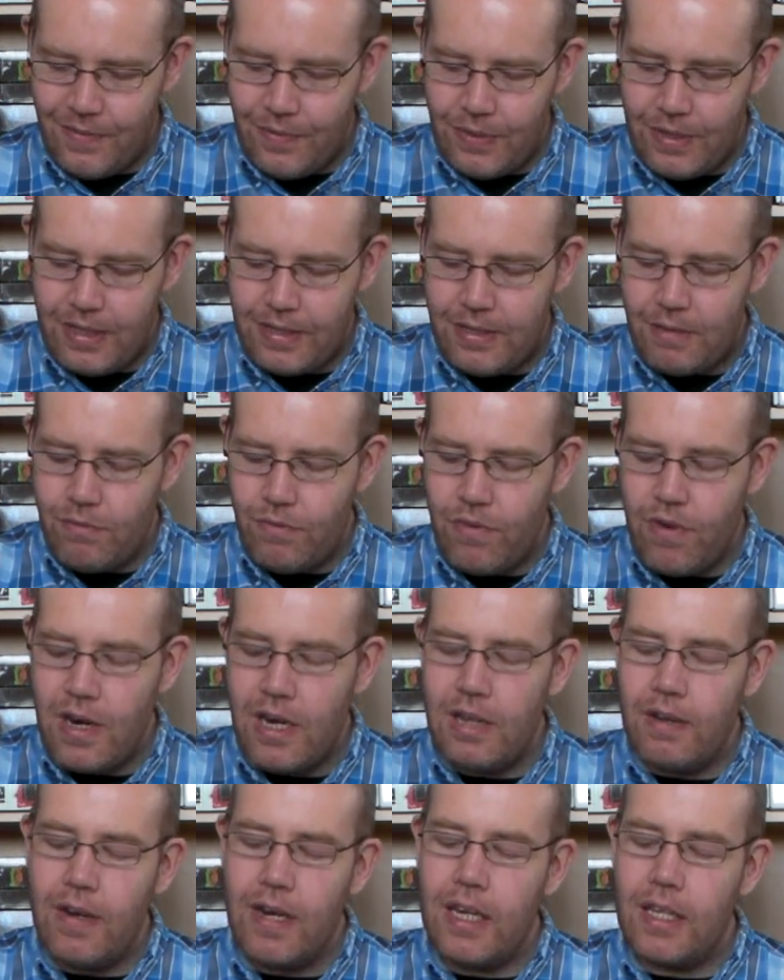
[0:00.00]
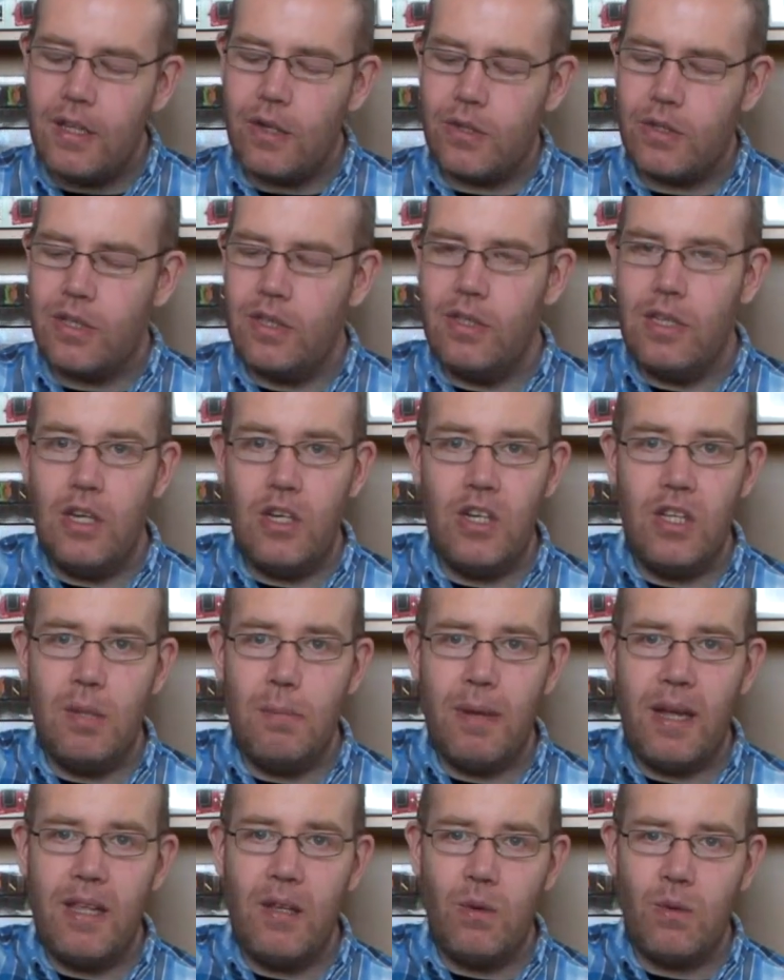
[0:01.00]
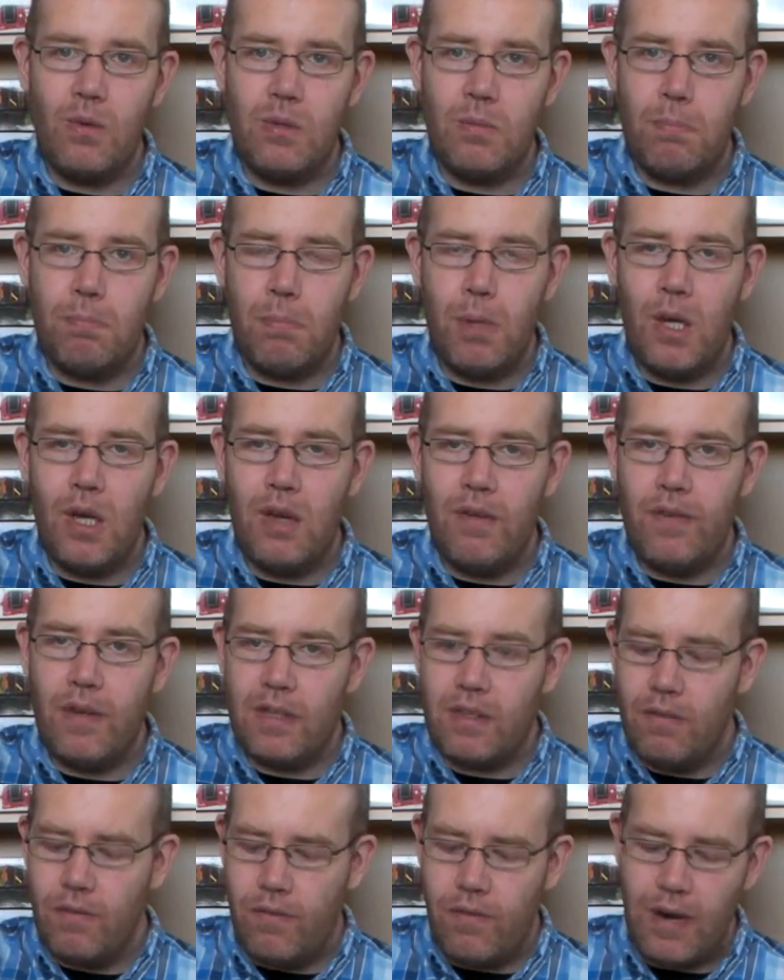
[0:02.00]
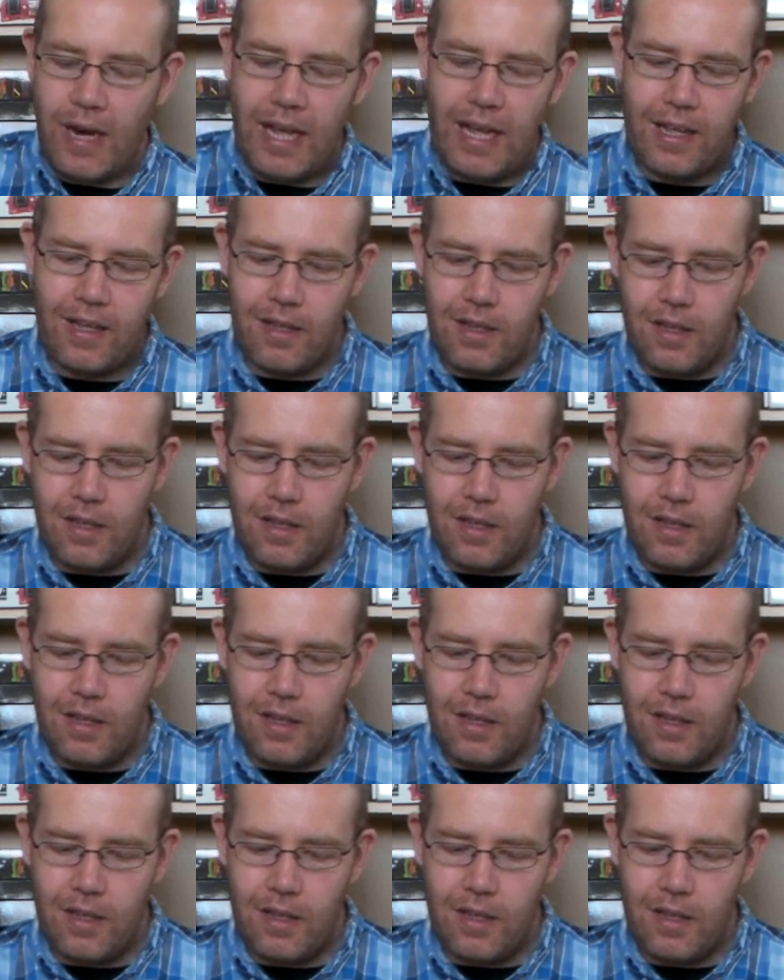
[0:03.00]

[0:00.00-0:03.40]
And it's in really, really nice condition. The manual's perfect and flat,